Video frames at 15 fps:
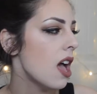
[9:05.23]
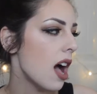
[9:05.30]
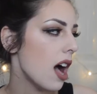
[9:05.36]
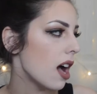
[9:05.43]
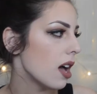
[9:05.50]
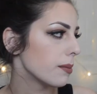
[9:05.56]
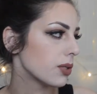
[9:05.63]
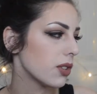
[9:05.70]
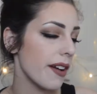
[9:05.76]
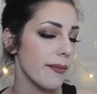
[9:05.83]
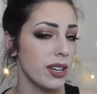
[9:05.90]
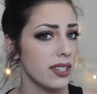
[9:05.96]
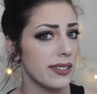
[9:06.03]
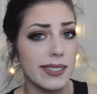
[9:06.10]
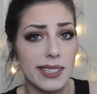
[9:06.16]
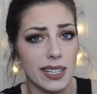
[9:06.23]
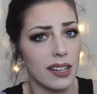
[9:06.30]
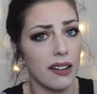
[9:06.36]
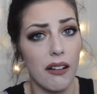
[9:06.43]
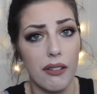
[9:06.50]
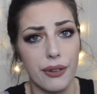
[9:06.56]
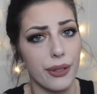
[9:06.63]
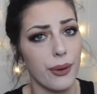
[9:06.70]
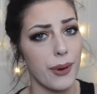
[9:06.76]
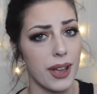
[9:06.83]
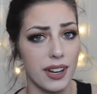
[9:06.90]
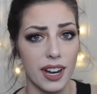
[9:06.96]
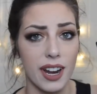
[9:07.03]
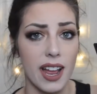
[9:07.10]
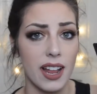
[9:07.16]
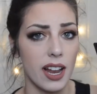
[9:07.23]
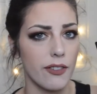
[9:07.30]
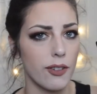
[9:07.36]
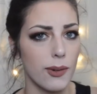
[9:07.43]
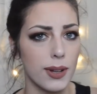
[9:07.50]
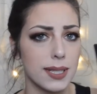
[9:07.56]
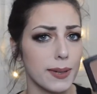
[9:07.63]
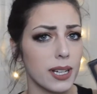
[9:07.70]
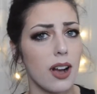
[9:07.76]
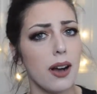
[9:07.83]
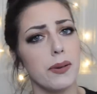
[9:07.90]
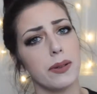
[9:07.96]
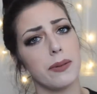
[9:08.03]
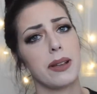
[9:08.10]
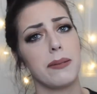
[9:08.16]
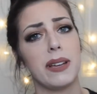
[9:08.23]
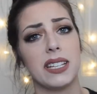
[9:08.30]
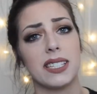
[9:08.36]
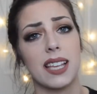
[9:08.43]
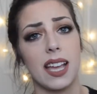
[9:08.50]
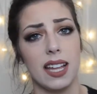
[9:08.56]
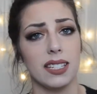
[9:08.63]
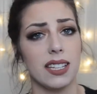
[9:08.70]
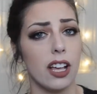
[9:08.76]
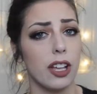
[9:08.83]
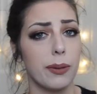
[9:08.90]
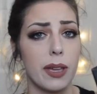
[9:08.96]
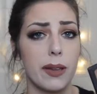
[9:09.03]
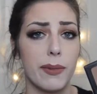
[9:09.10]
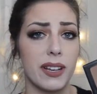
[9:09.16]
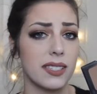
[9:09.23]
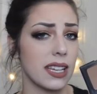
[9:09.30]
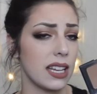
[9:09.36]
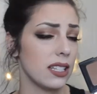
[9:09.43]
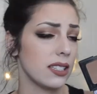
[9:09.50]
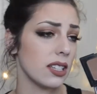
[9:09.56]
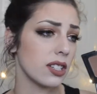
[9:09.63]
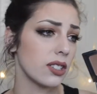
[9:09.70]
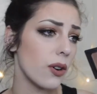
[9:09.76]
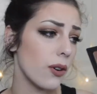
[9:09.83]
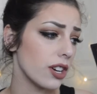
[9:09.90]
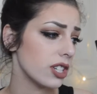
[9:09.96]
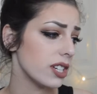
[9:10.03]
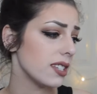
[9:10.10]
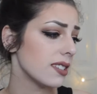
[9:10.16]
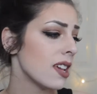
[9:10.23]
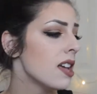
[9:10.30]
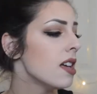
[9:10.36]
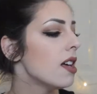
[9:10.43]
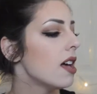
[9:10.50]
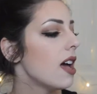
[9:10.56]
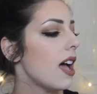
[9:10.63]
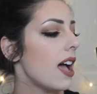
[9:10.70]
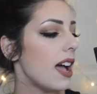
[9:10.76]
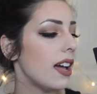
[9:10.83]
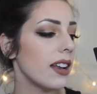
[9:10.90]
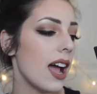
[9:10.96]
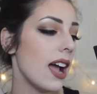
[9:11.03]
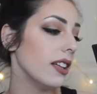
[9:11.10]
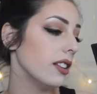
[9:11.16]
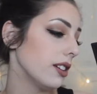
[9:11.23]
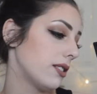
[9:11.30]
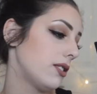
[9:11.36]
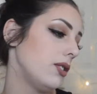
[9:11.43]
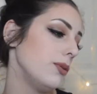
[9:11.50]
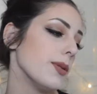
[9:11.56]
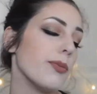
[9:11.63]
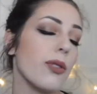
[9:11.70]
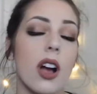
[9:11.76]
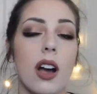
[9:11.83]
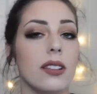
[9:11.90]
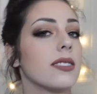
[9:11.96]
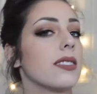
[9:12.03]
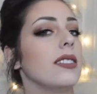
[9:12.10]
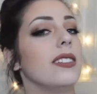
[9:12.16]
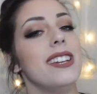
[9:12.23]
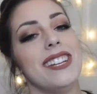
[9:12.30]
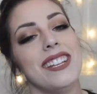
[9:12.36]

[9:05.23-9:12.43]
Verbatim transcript: Um, so I've been using it all through the winter and everyone's been complimenting my skin, telling me my skin's look gorgeous and I look super bronze and